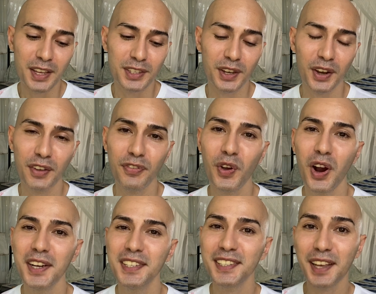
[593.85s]
So if you
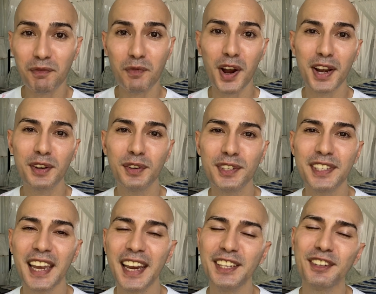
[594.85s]
are someone who's
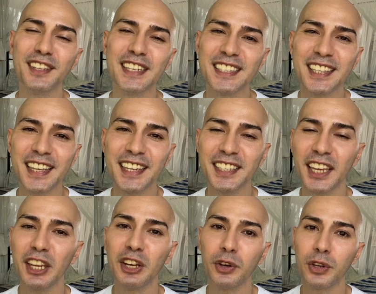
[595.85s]
into these things,
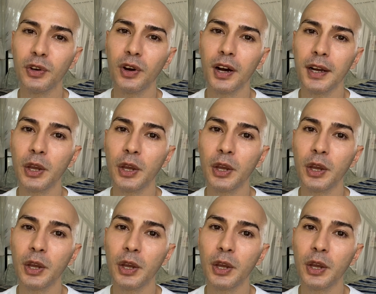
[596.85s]
like you know, you,